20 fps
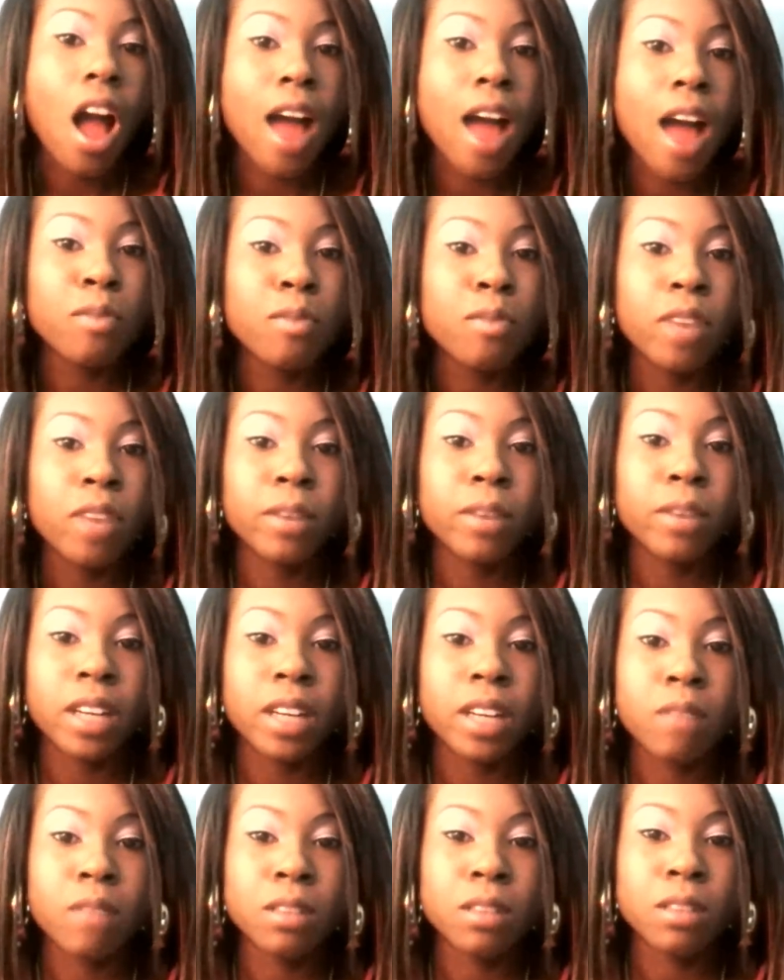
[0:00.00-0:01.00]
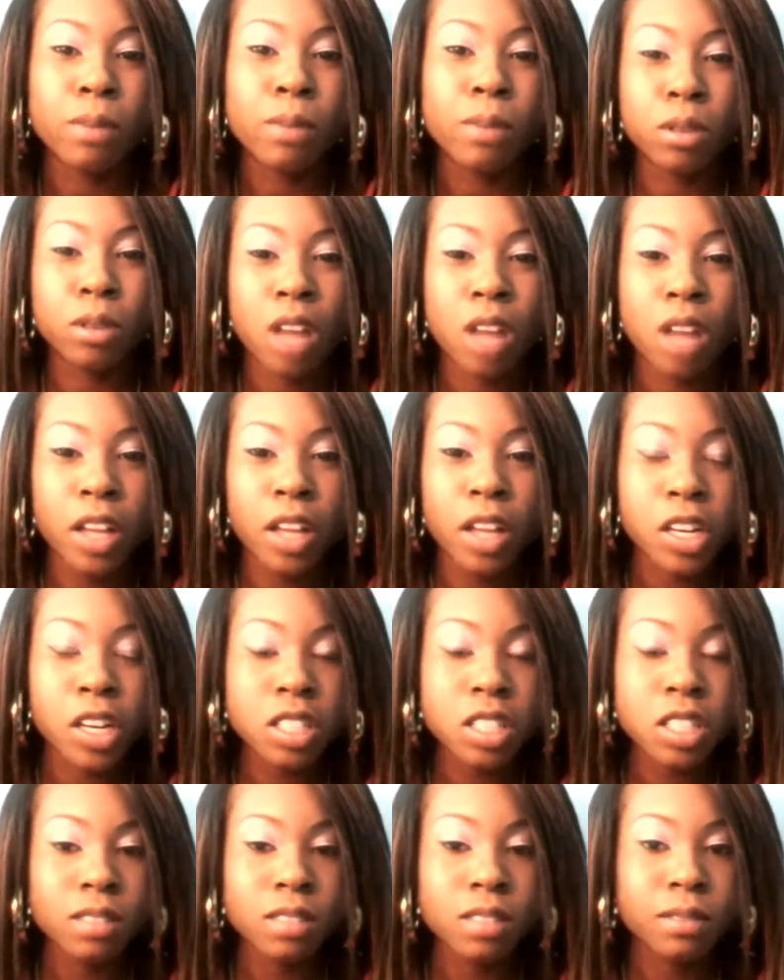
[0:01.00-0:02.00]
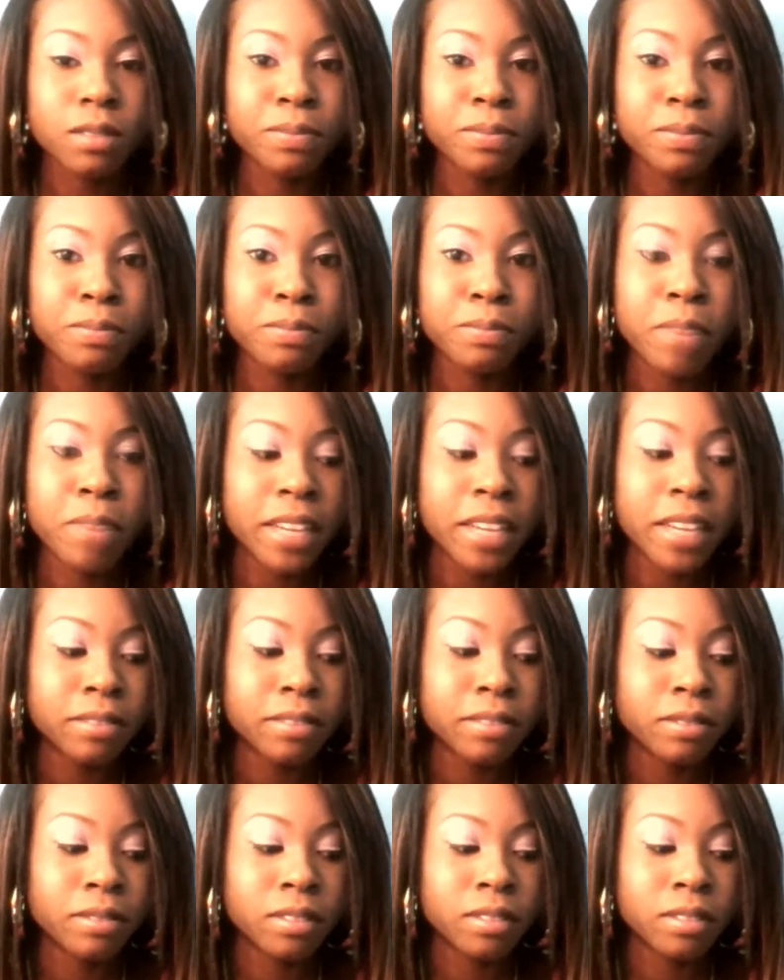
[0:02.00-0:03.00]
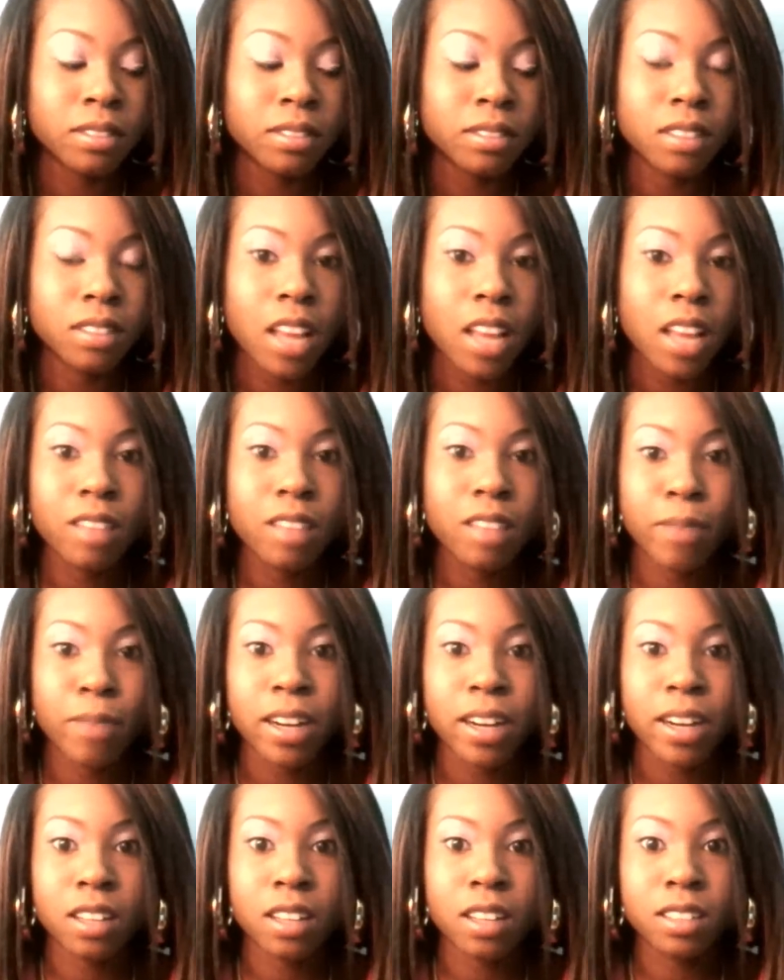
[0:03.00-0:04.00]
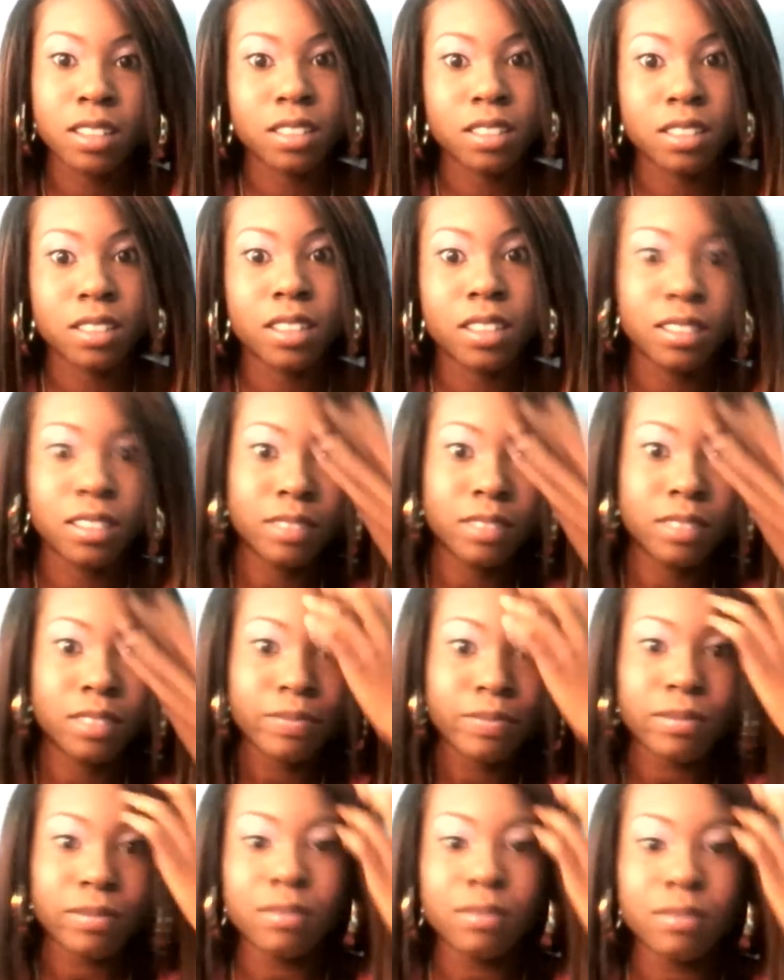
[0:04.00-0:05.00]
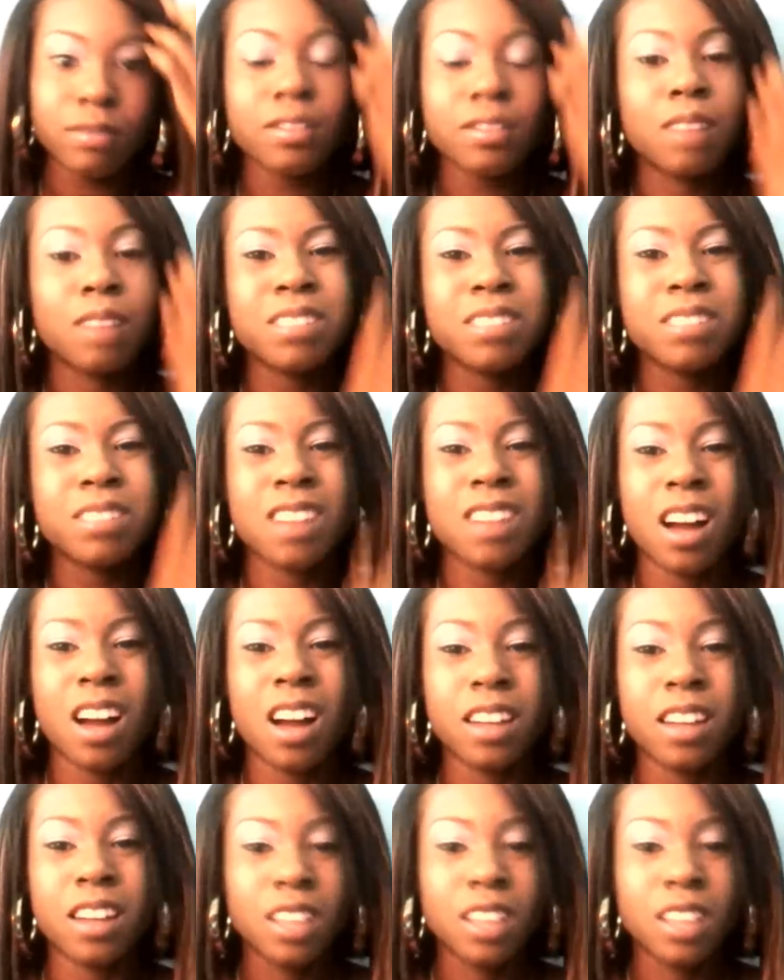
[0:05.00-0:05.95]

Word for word: I'm weird when it comes to bold colors, but I love bright colors, so I don't know. I'm just odd.